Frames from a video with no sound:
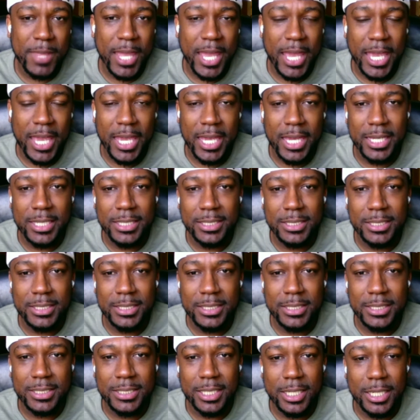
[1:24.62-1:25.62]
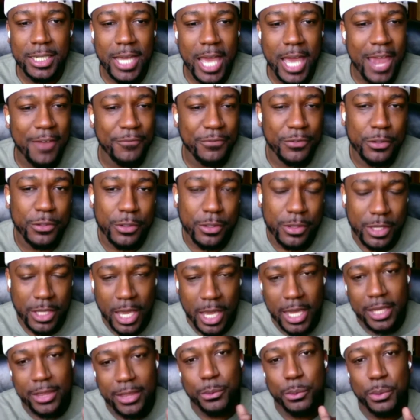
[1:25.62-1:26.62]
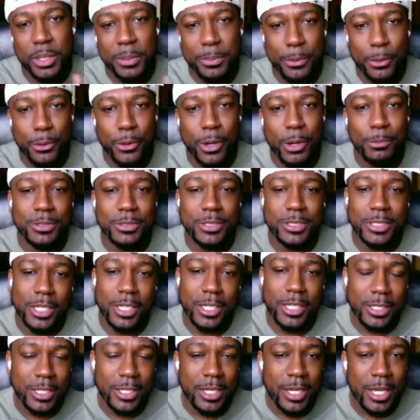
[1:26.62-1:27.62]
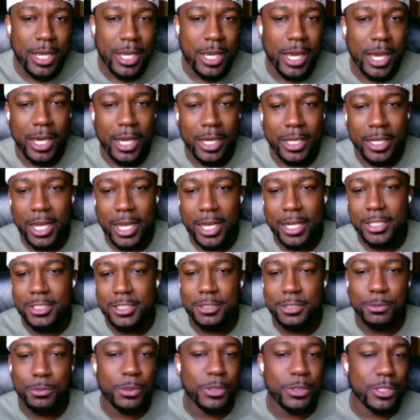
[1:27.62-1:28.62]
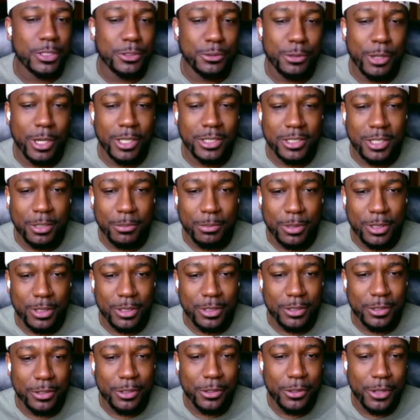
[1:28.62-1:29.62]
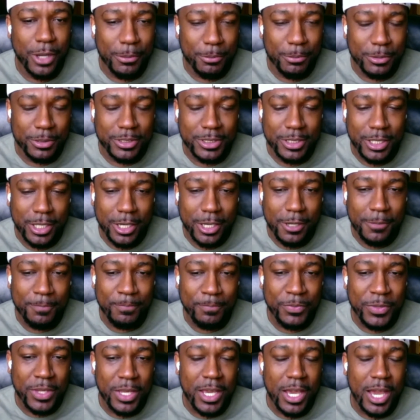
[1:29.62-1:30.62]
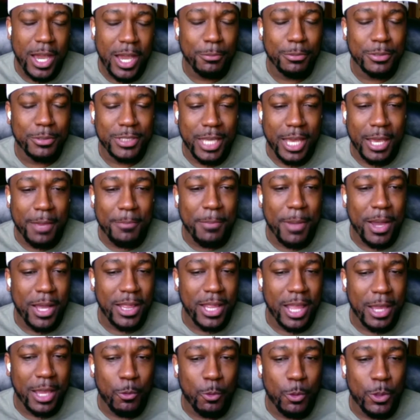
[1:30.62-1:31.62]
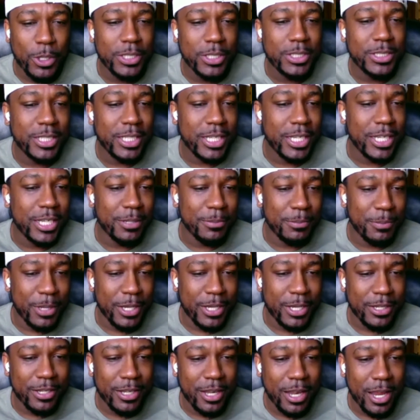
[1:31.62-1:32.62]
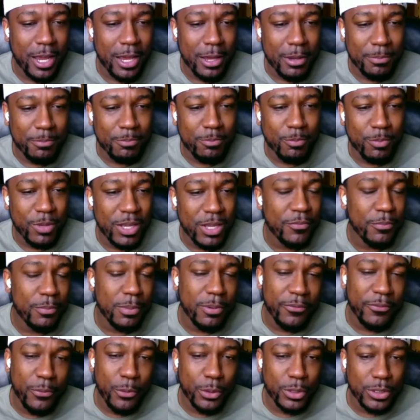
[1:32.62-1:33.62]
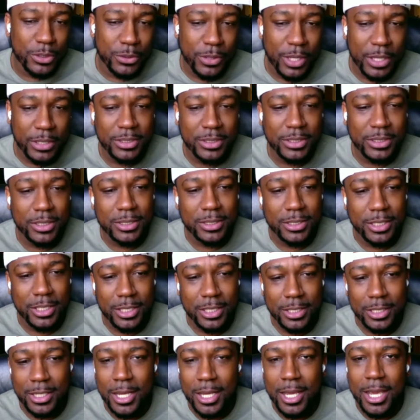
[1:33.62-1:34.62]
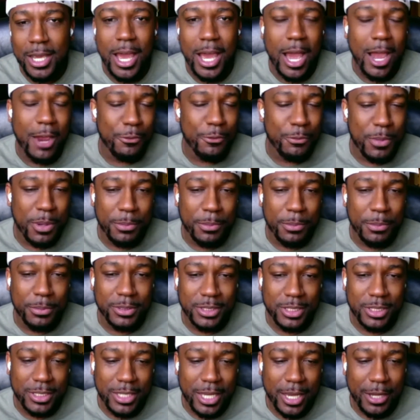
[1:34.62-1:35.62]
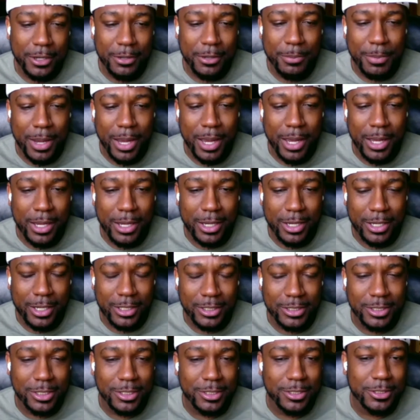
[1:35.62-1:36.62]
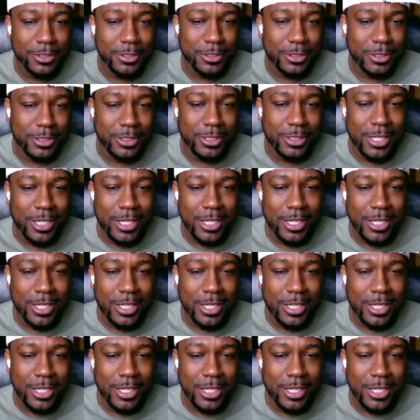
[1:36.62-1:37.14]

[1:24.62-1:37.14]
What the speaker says: And after the A through E program was done, I kind of just wanted to try something. You know, I was at my wits end, man. Even before 2016, I remember sitting down in my sis'